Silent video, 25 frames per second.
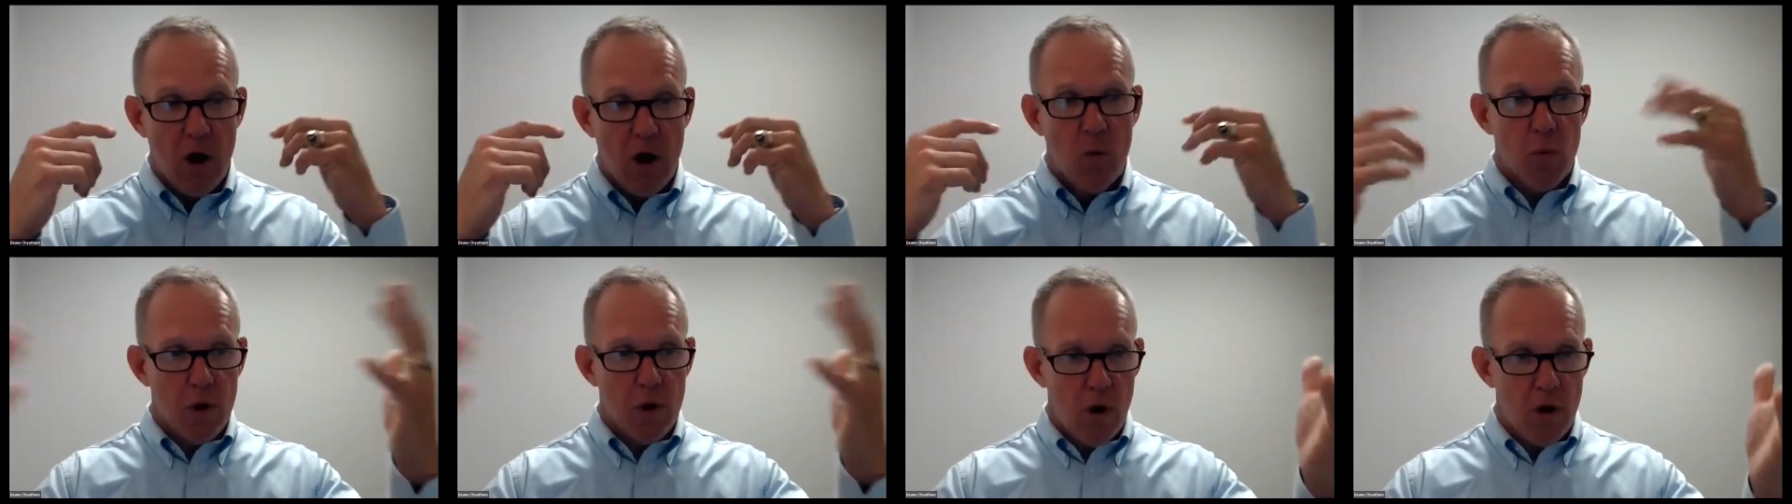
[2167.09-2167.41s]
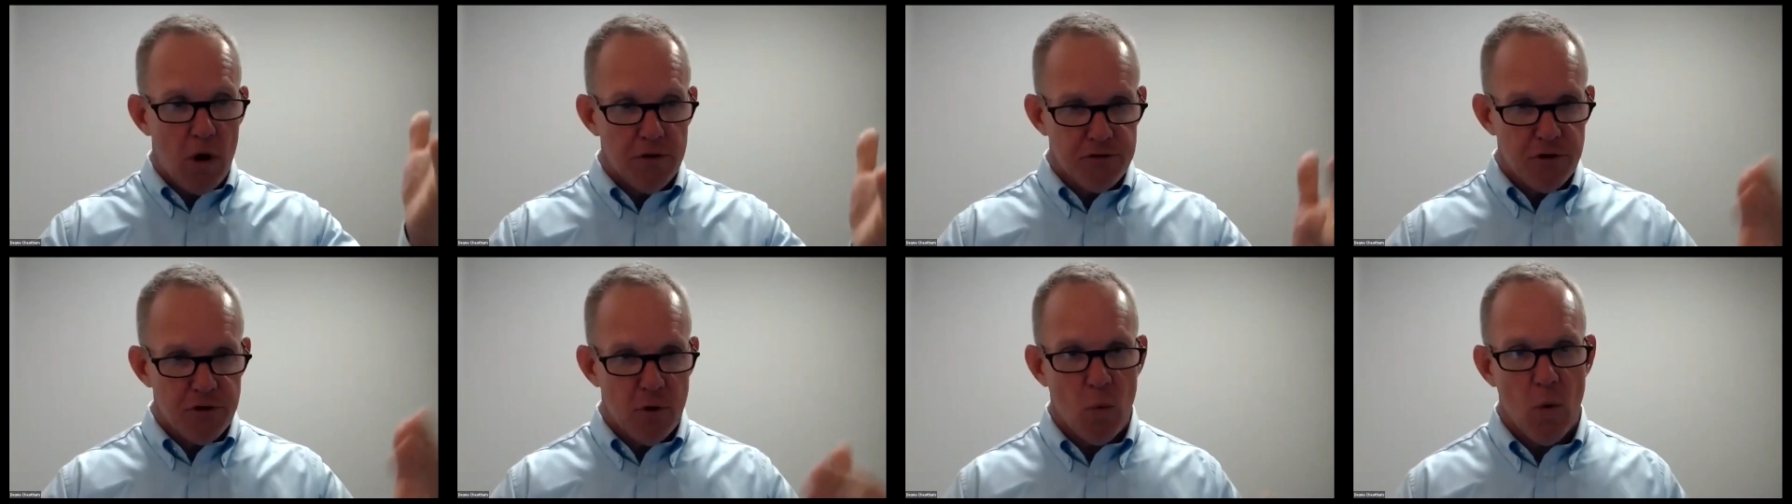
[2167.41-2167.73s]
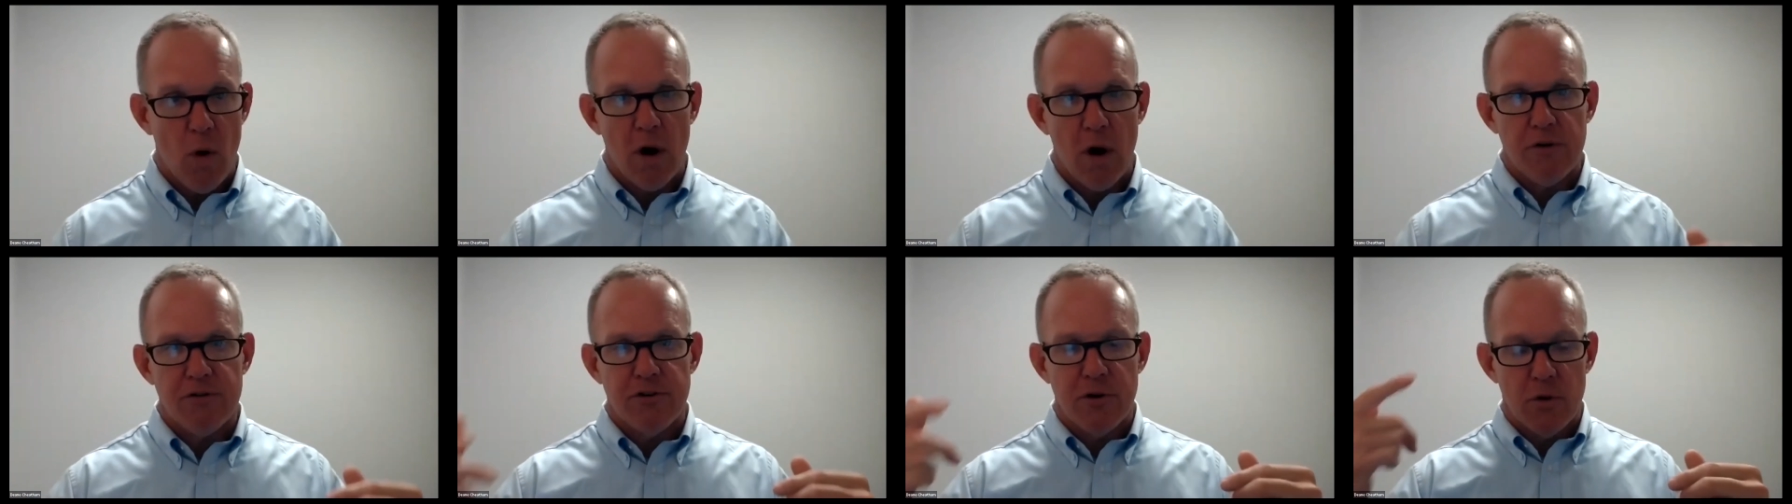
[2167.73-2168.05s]
would also
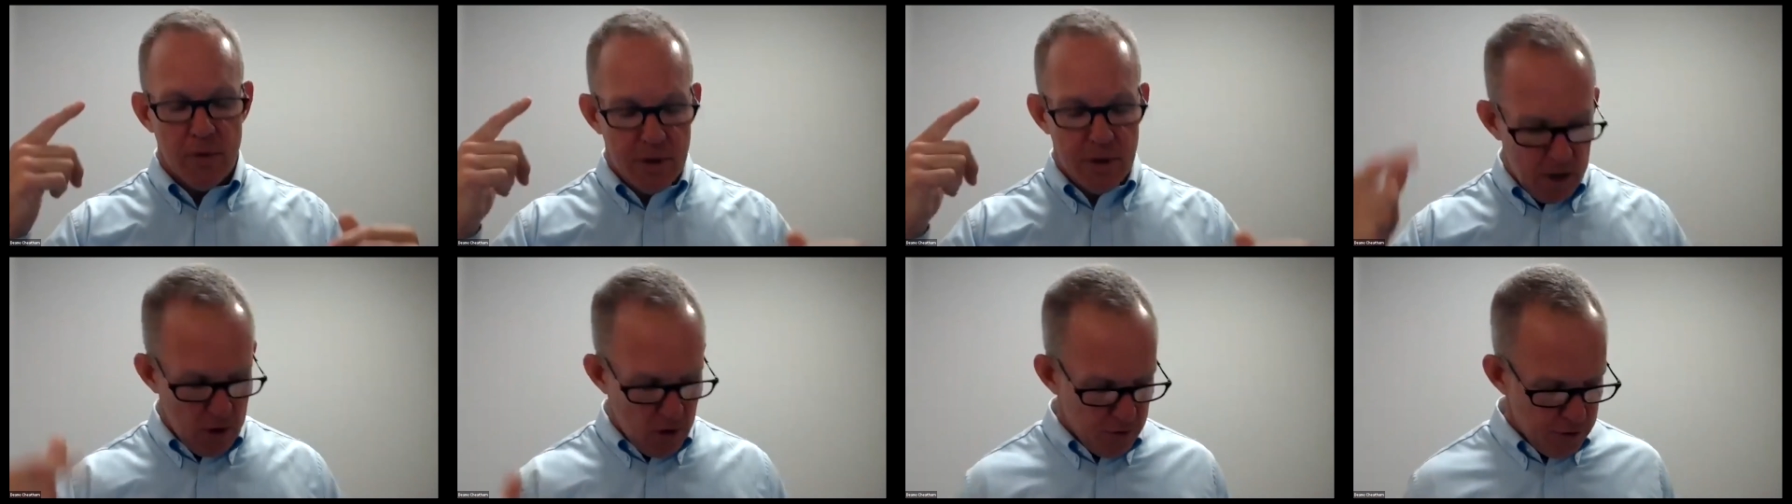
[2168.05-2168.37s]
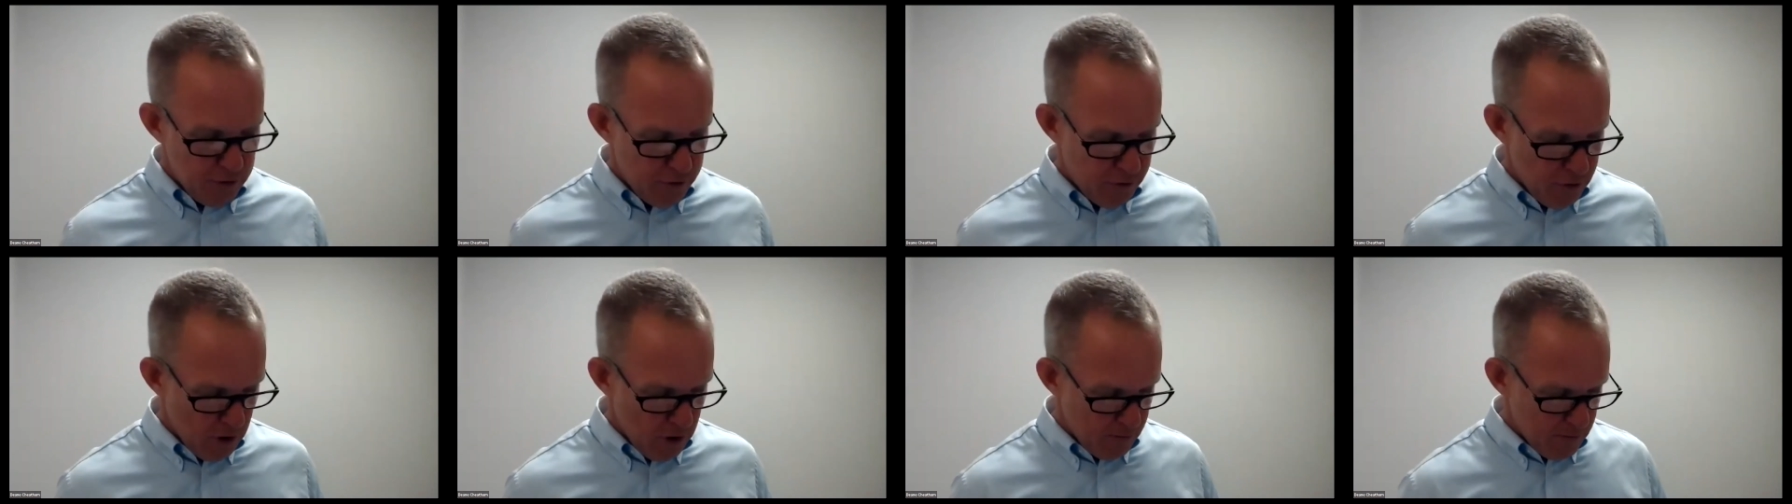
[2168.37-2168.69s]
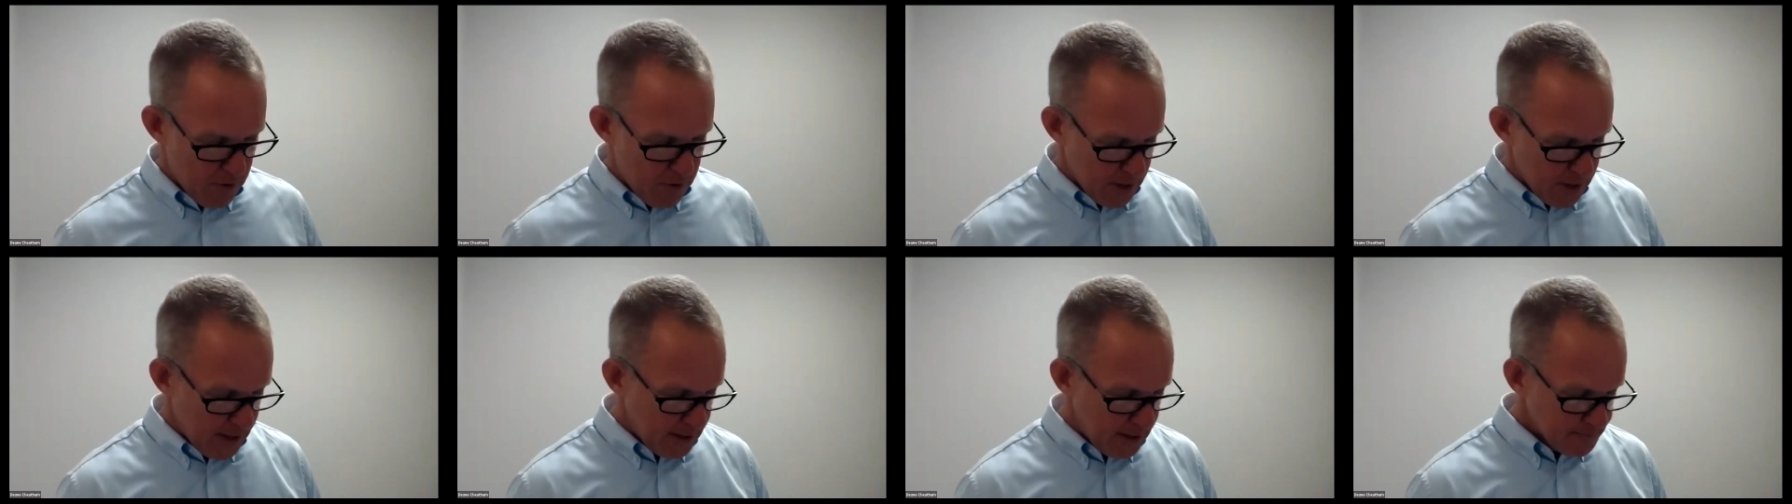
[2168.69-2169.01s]
work? So kill the drunk
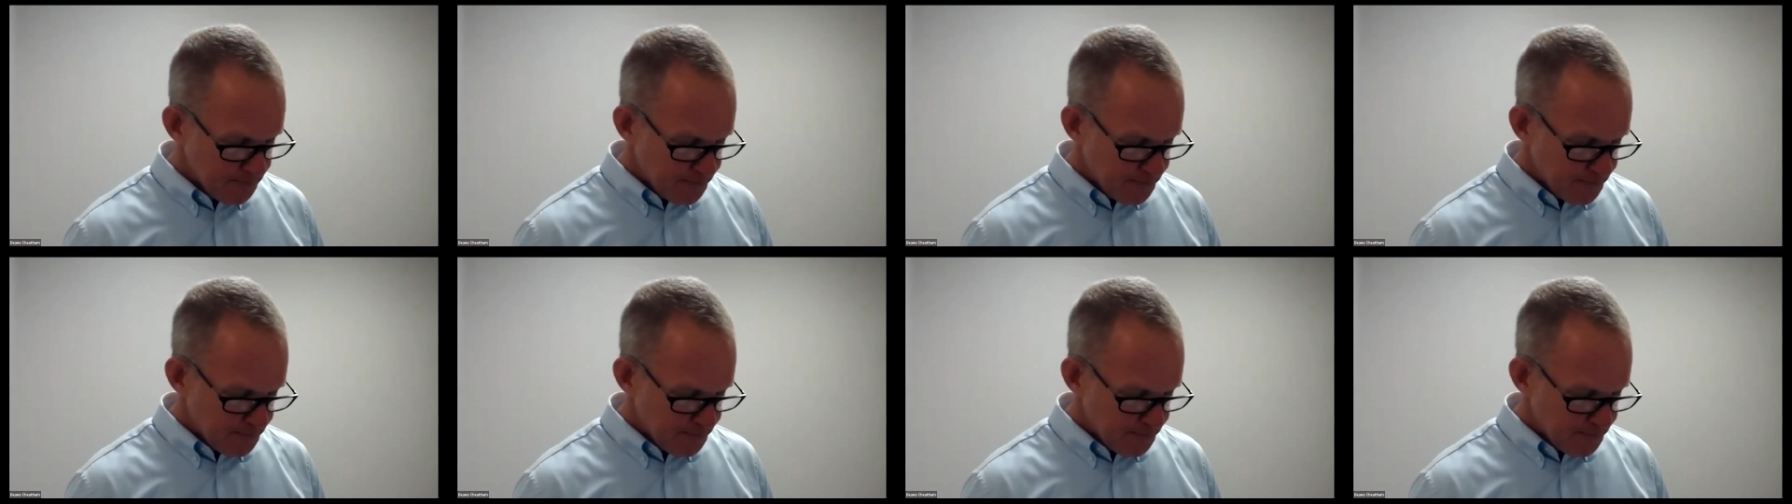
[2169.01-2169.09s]
monkey.